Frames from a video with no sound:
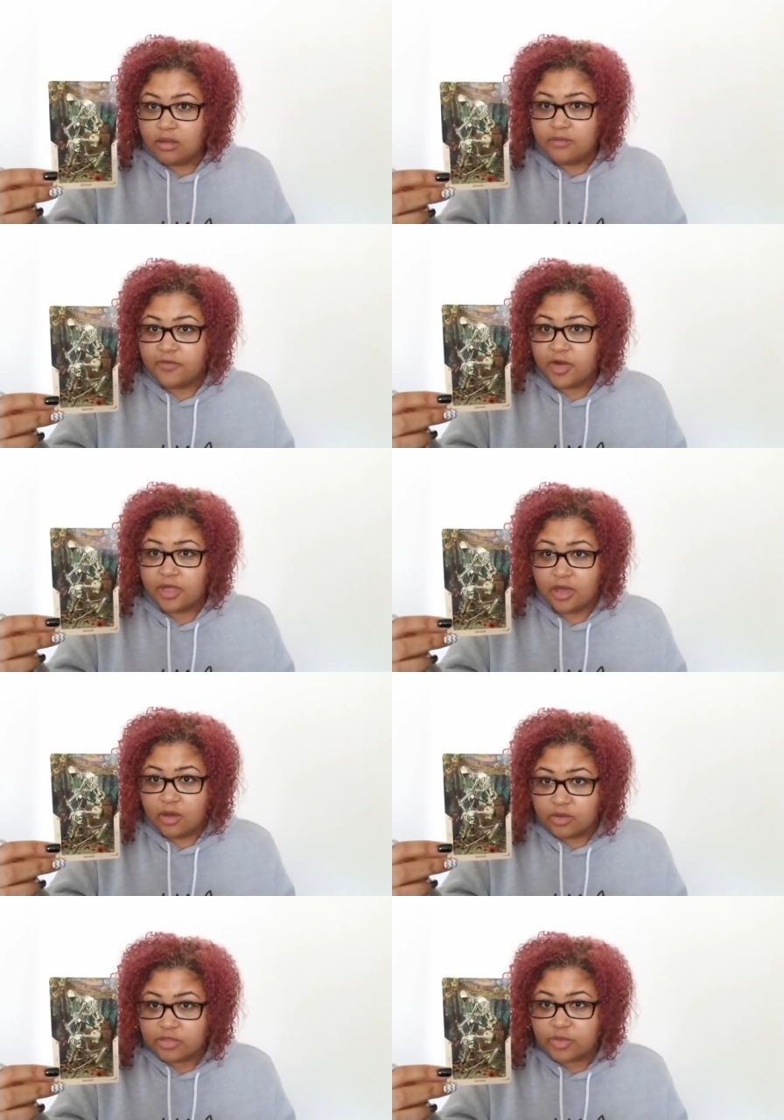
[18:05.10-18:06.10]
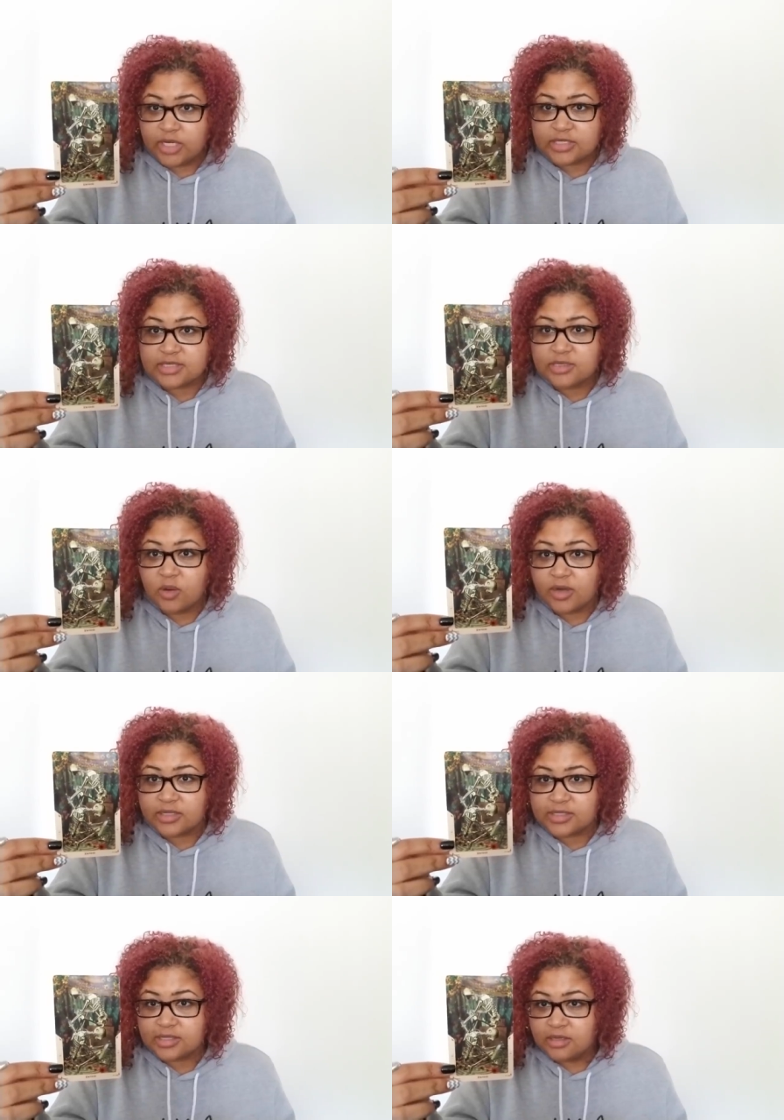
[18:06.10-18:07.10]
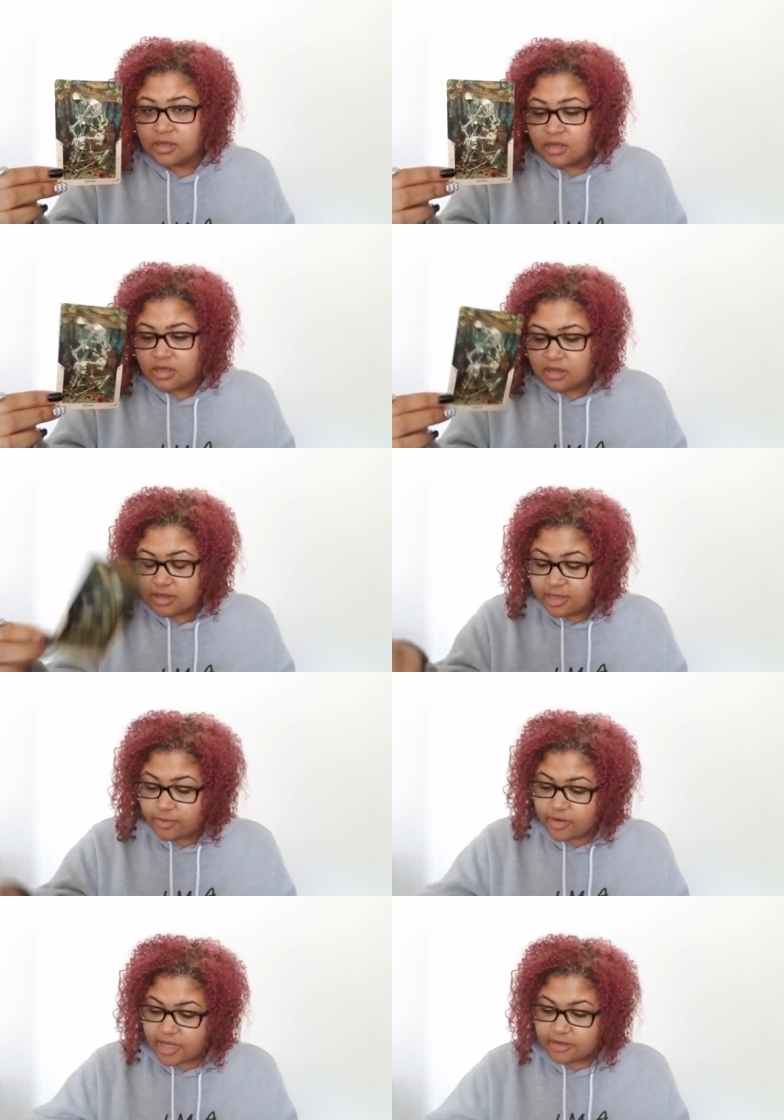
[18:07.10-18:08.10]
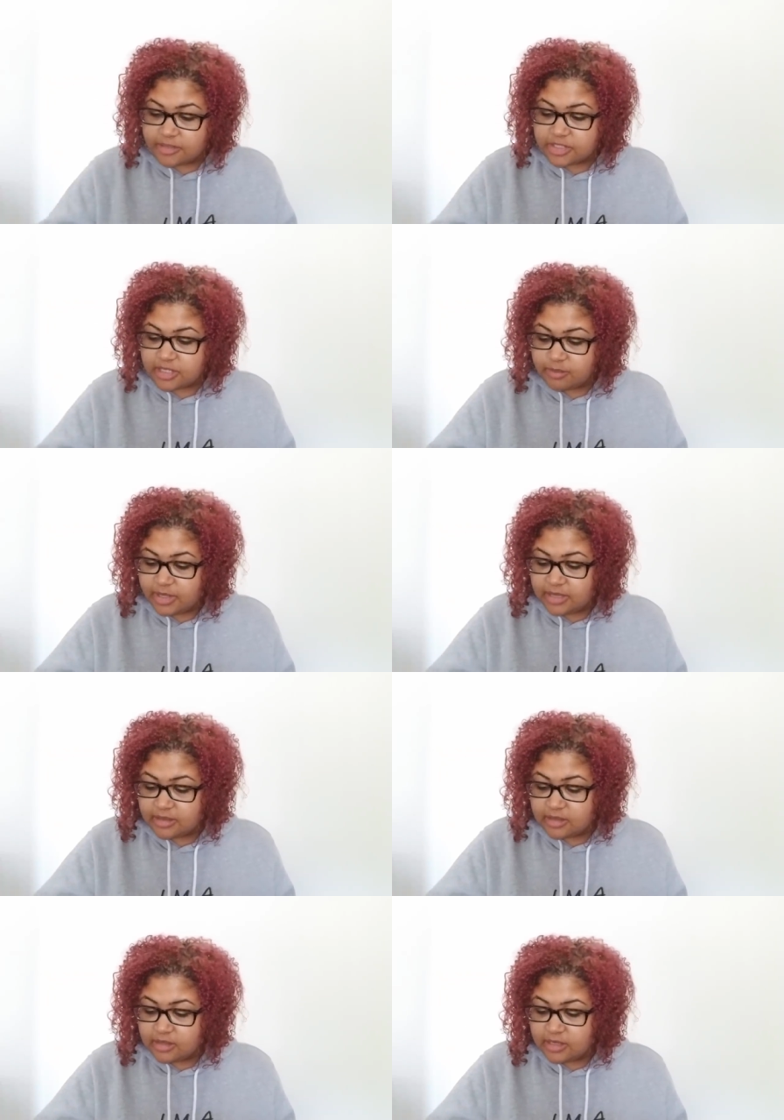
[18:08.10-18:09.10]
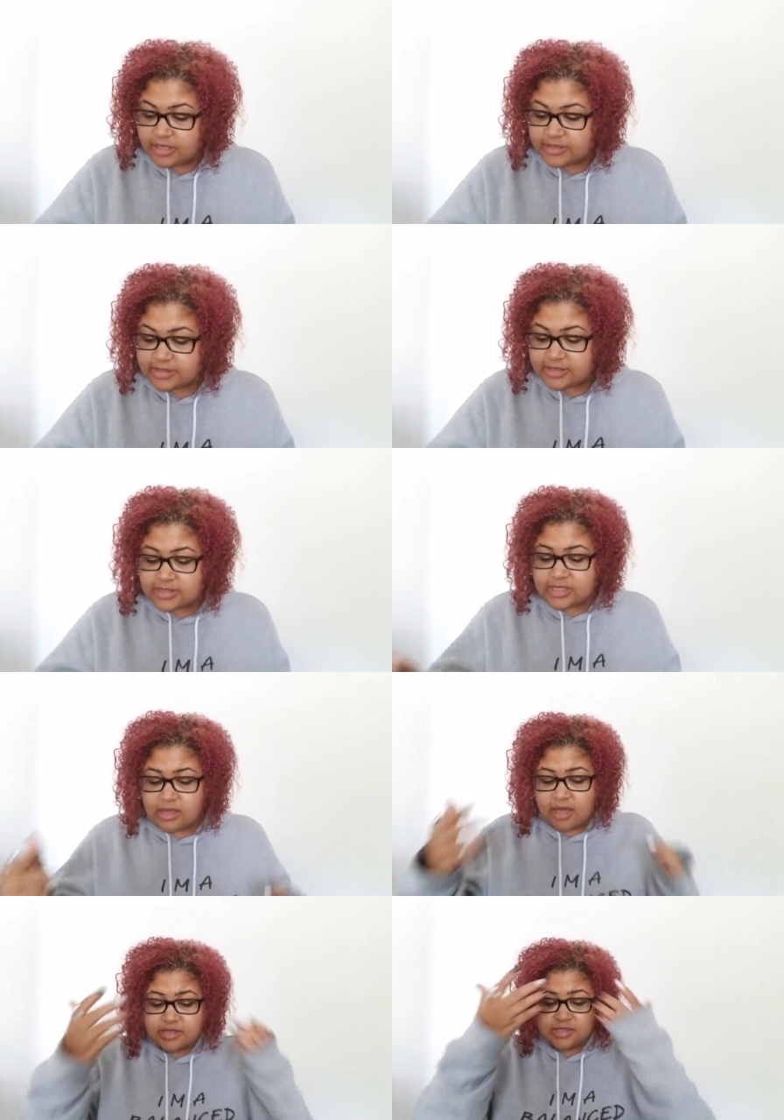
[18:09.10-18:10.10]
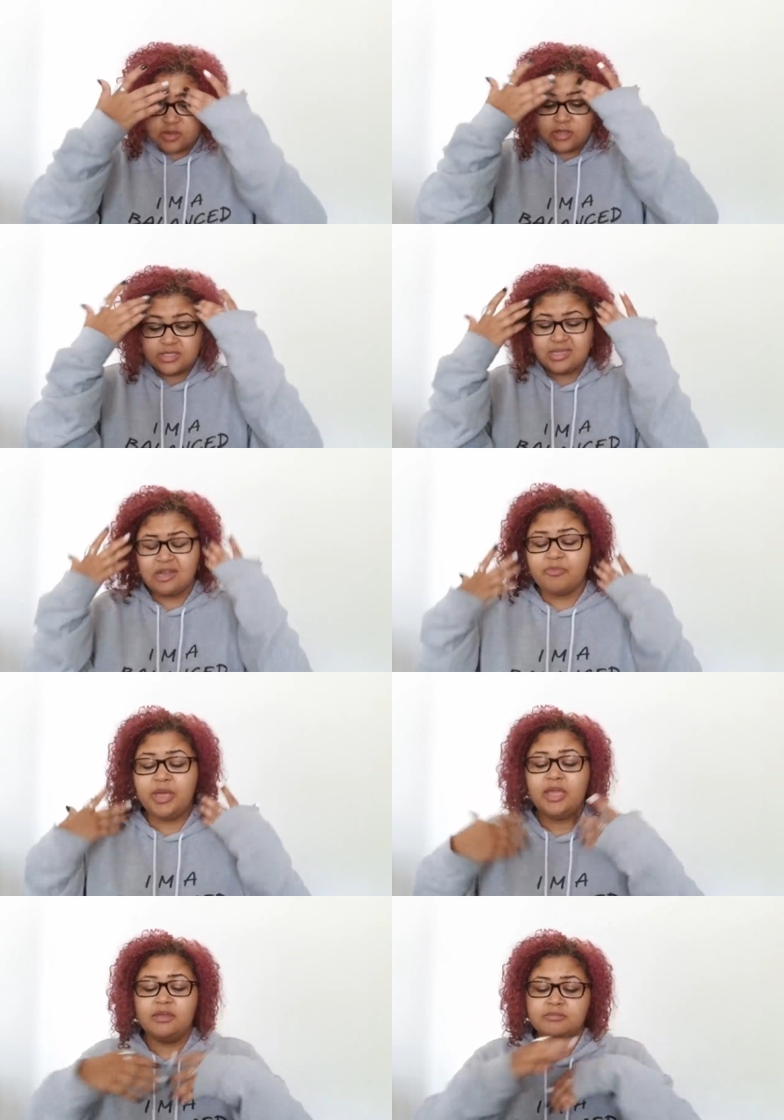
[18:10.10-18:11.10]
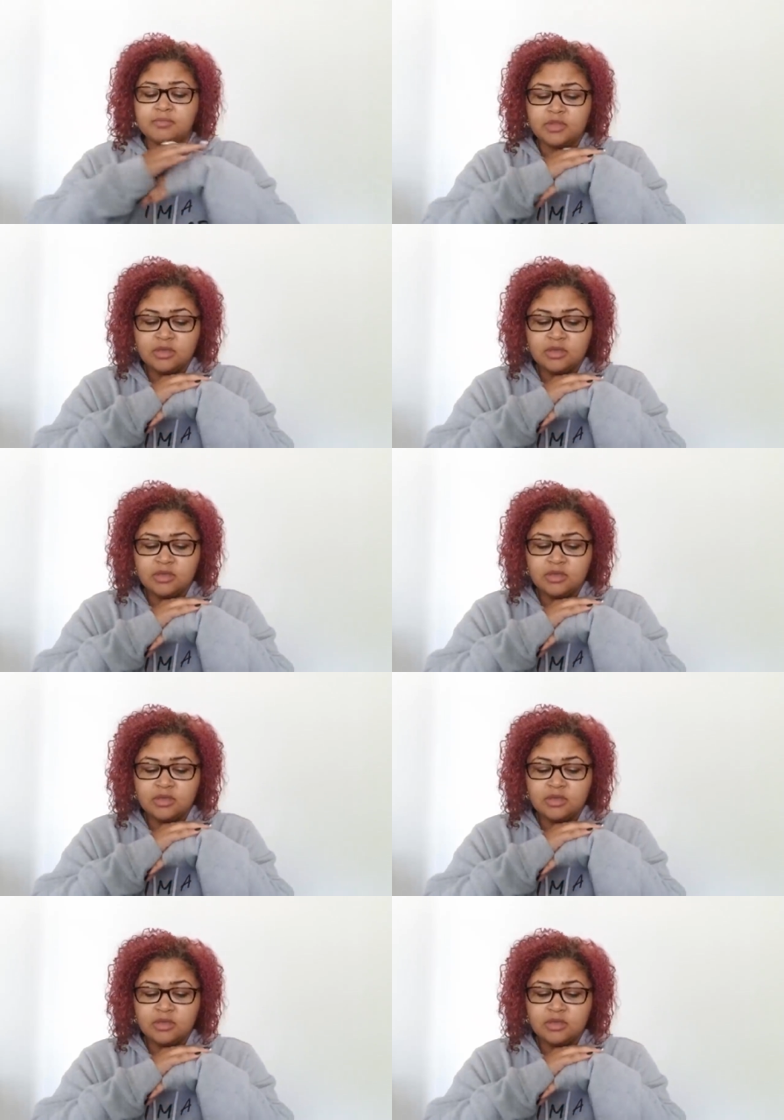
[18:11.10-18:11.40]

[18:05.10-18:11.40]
Virgo, Three of Swords, Libra energy. My goodness, this is a lot of swords, a lot of pain.